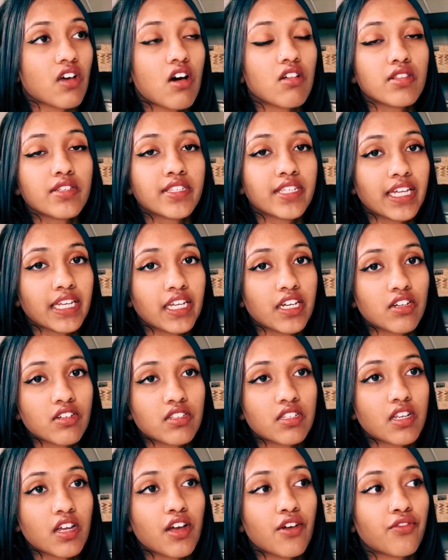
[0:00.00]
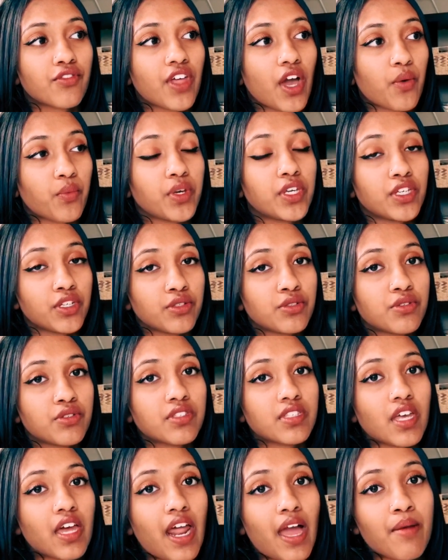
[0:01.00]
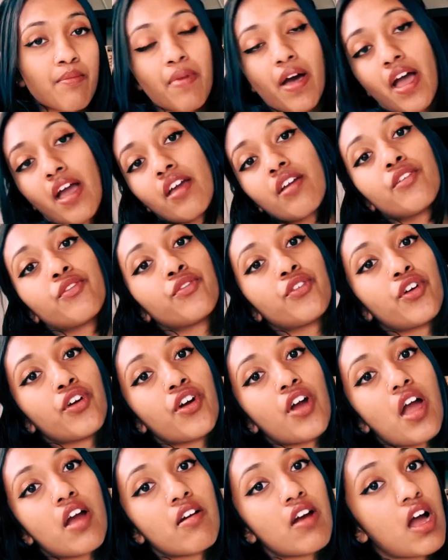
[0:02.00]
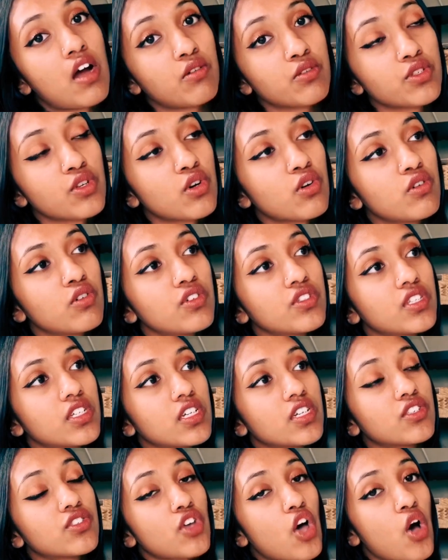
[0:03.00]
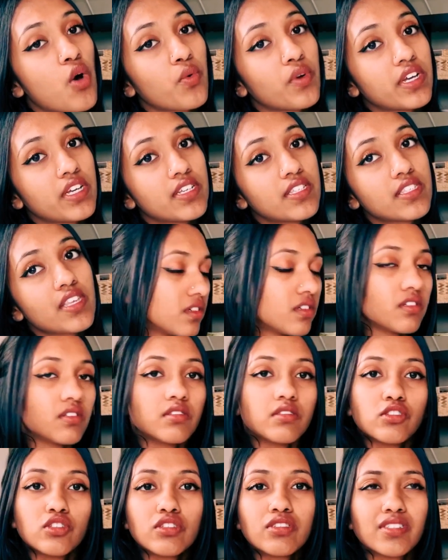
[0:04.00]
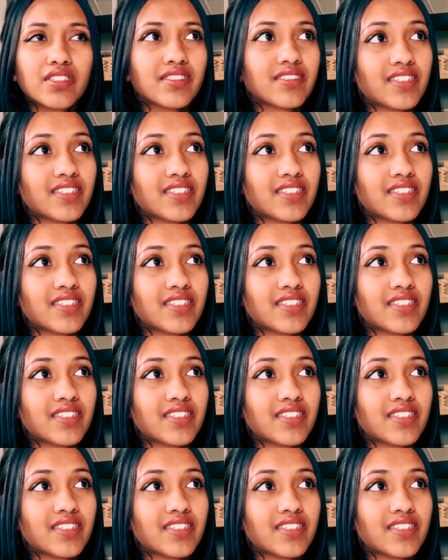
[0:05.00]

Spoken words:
all the skincare stuff that we use that I buy for our household is always just as